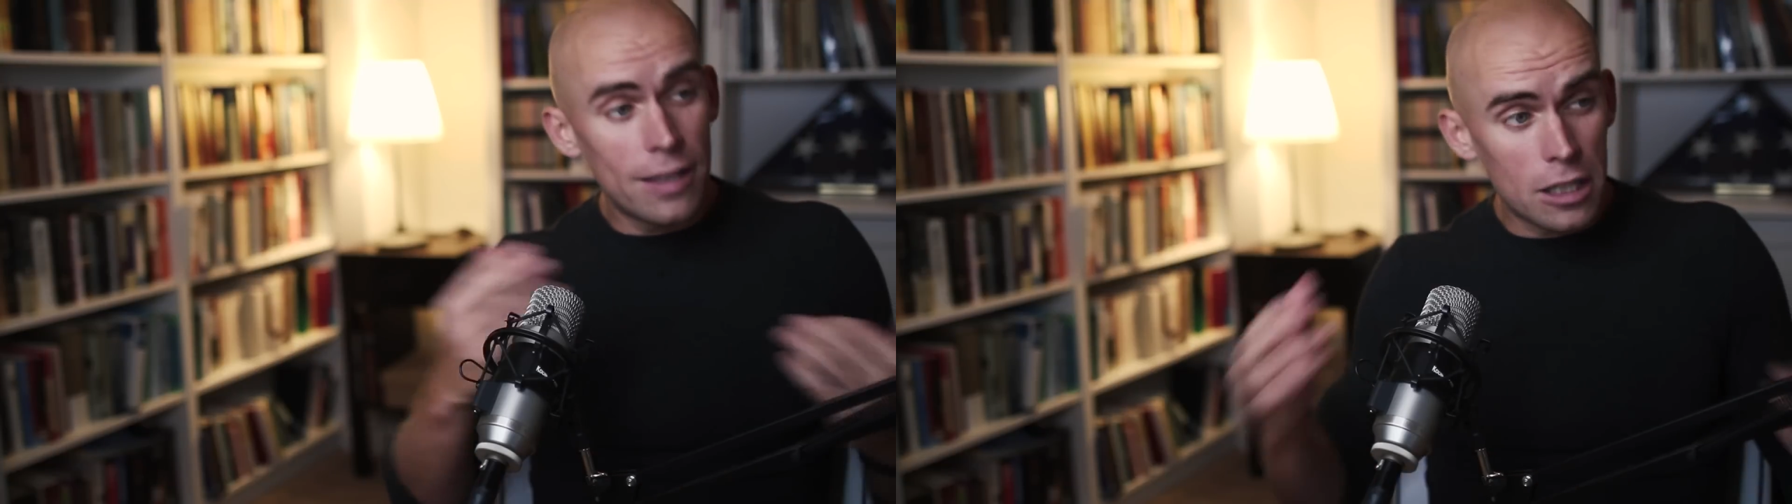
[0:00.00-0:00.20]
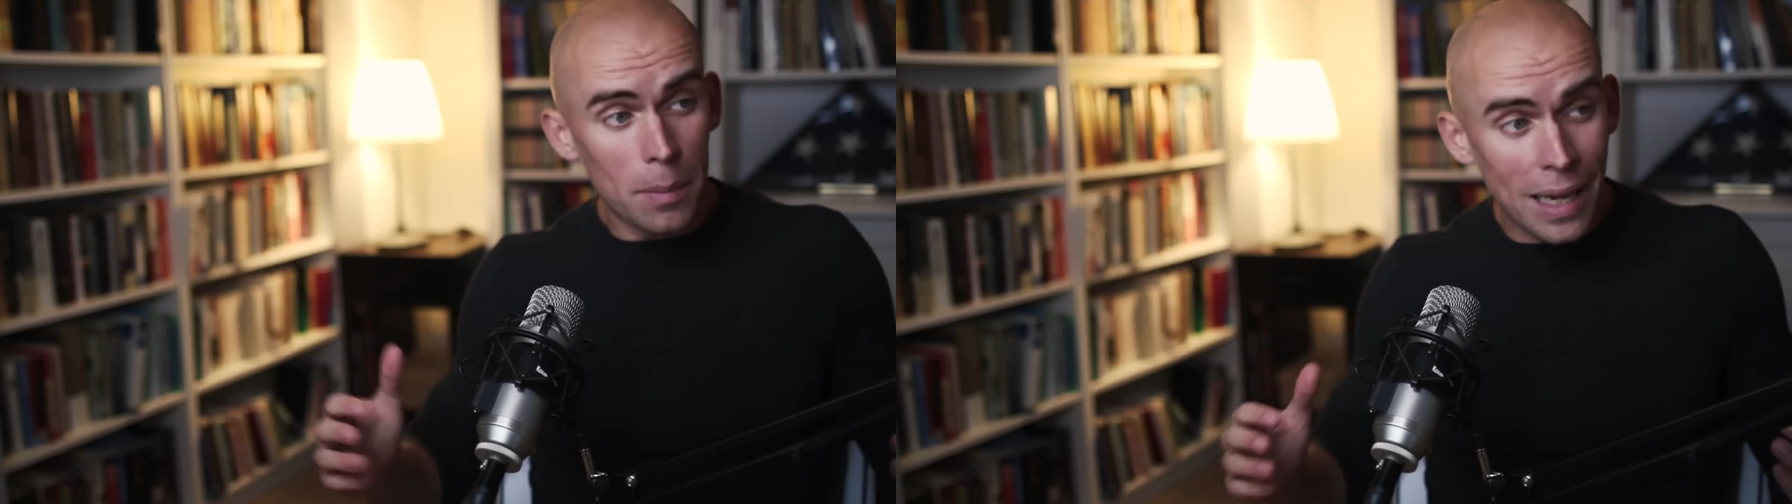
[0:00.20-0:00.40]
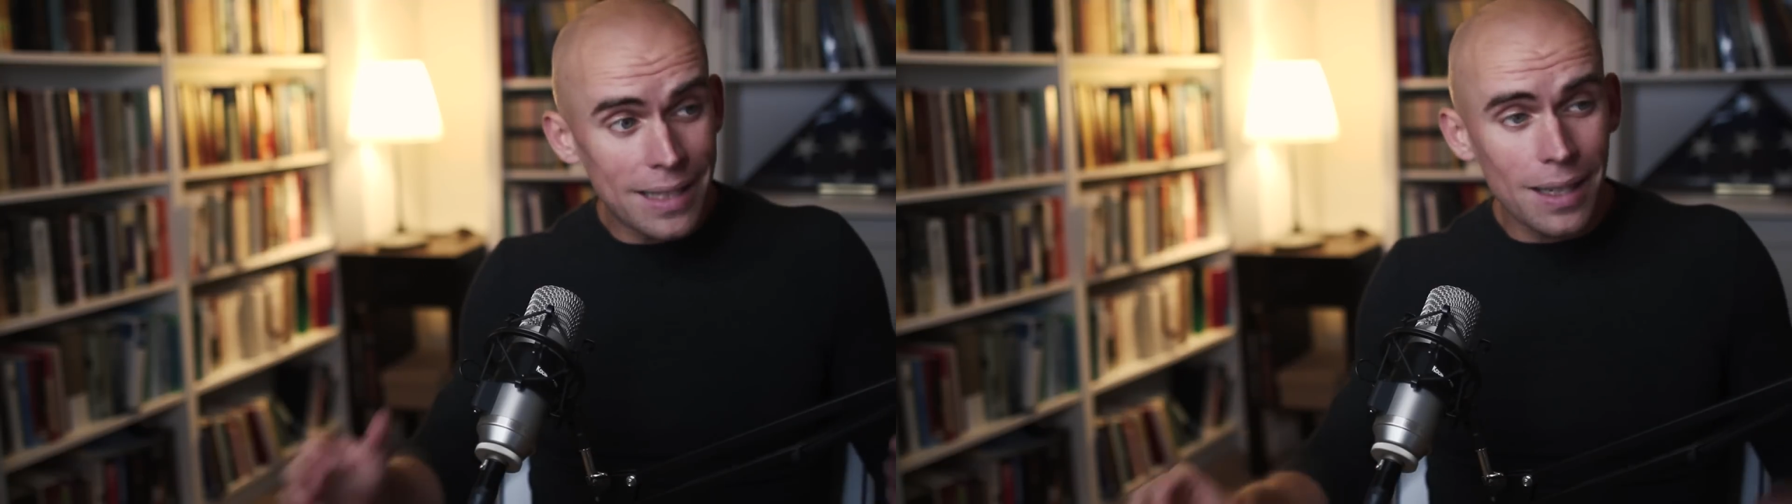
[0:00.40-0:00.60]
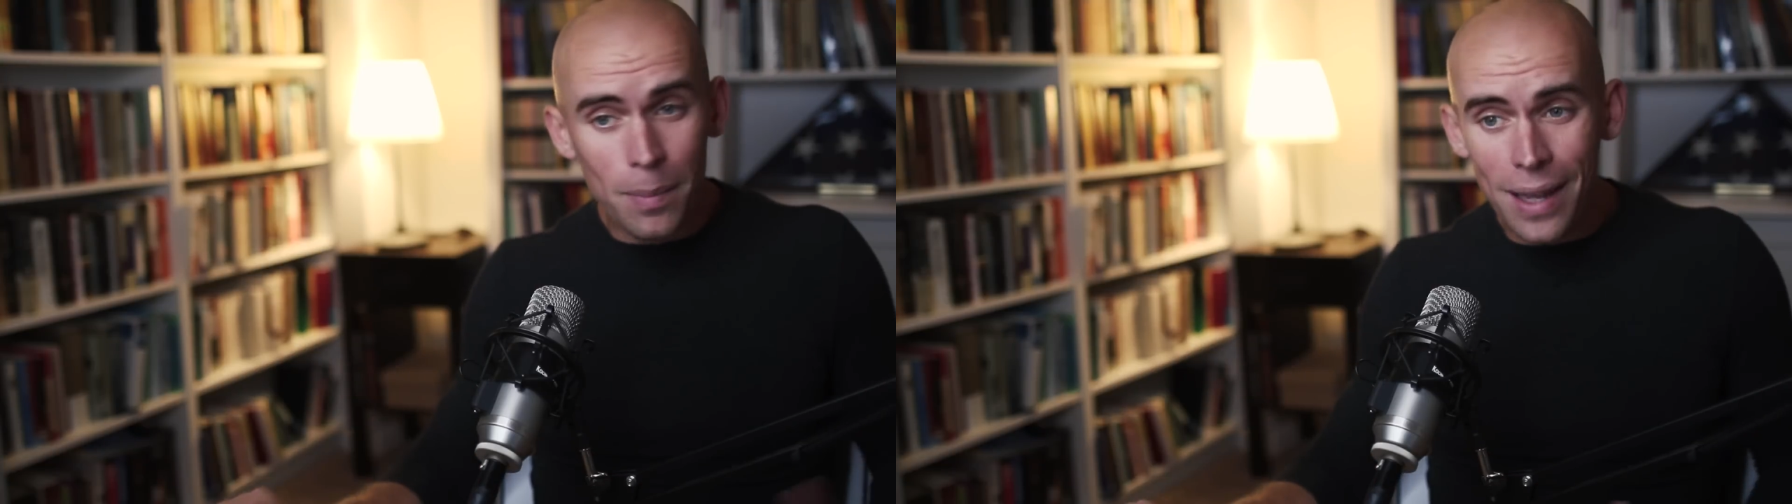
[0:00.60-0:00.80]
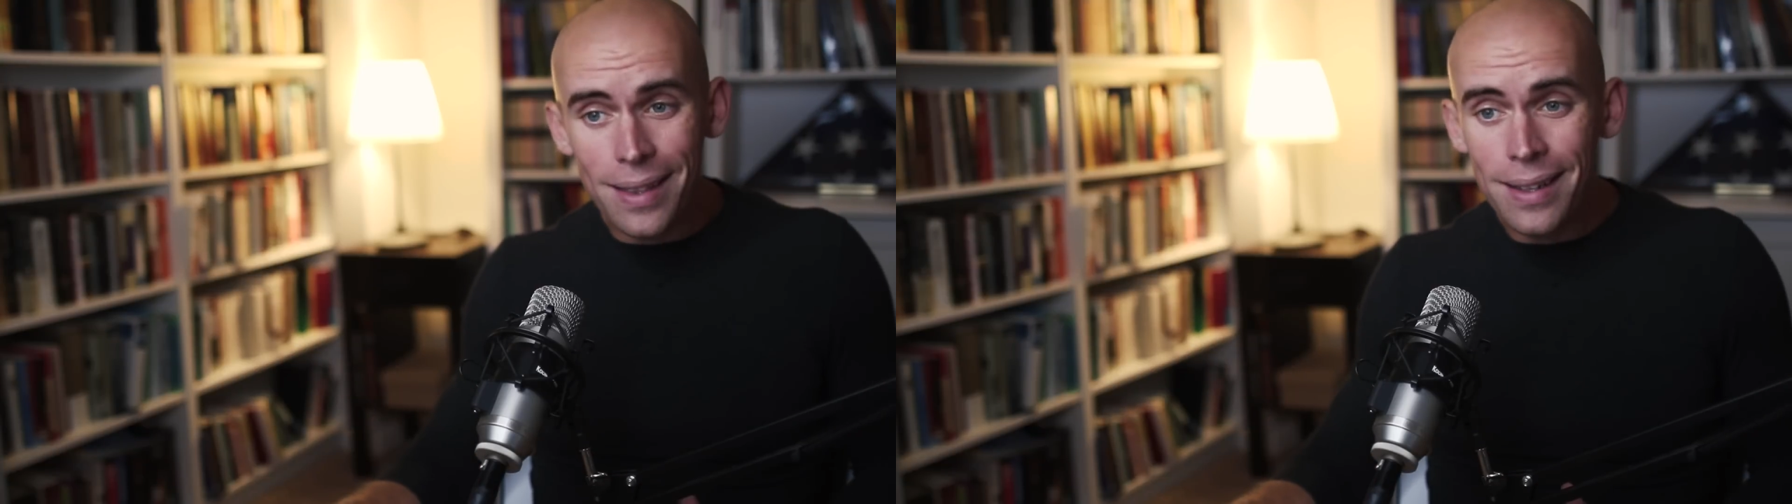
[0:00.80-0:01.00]
the semantic
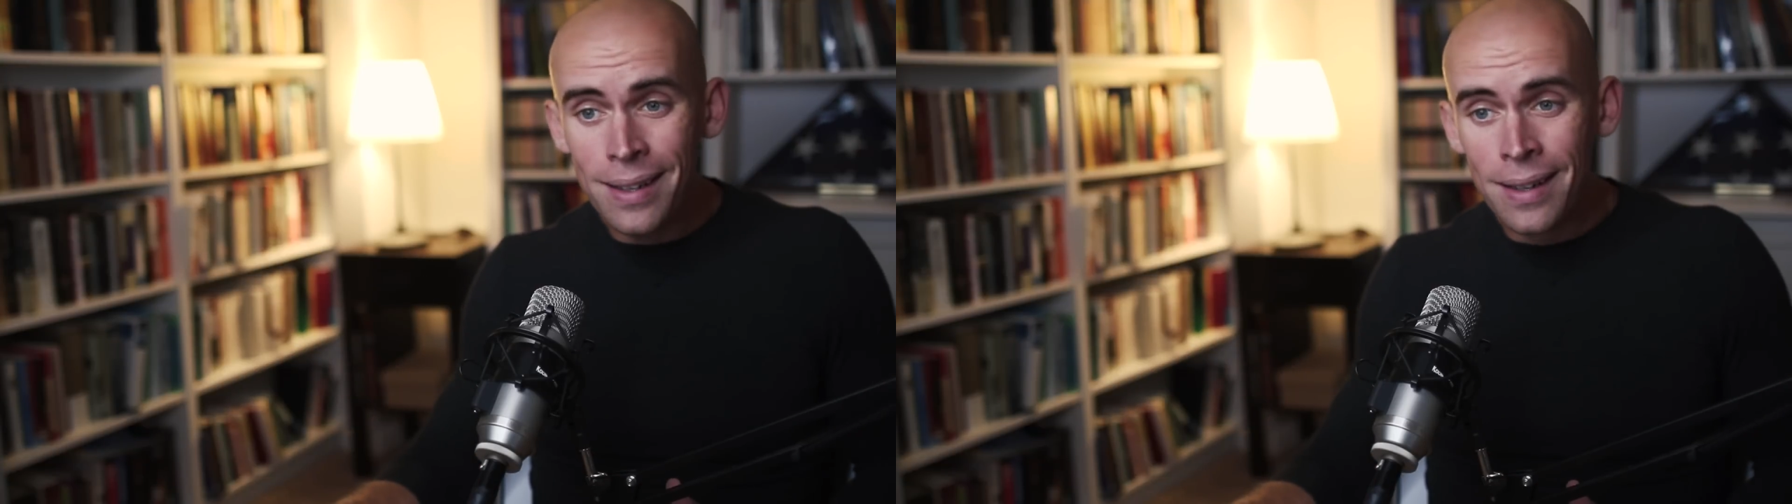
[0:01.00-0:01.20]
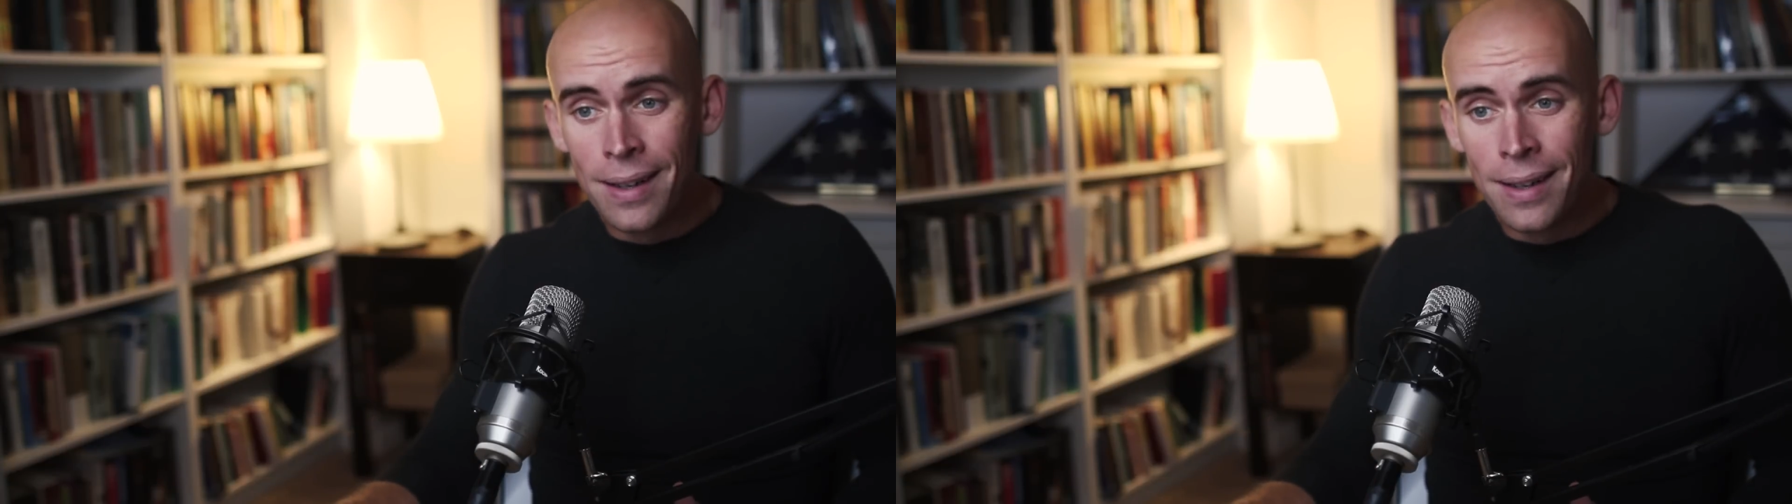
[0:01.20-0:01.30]
method,